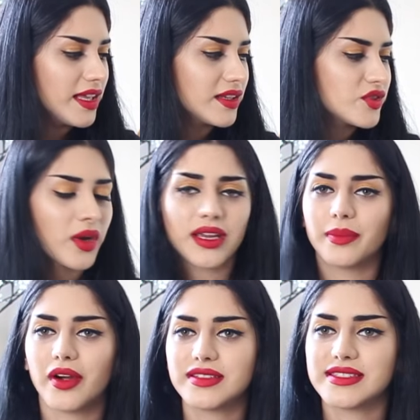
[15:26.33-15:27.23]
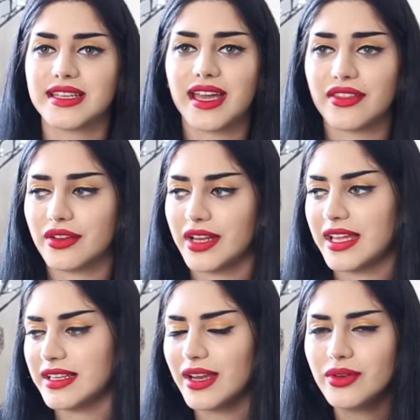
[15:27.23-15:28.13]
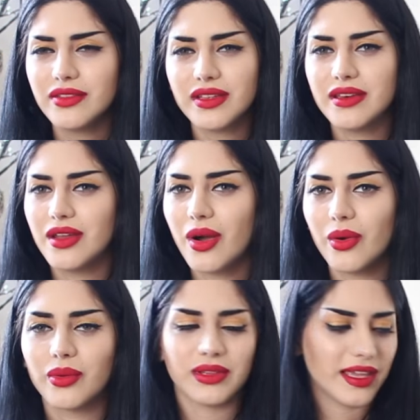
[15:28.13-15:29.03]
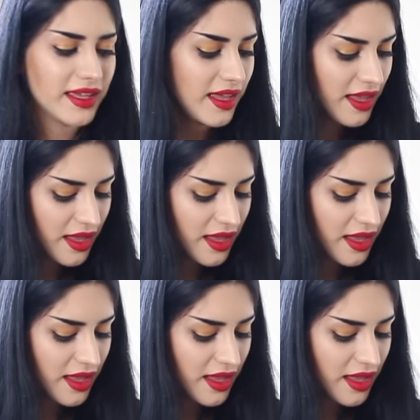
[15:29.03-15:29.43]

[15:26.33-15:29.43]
electronic parts together, and I don't even know, like,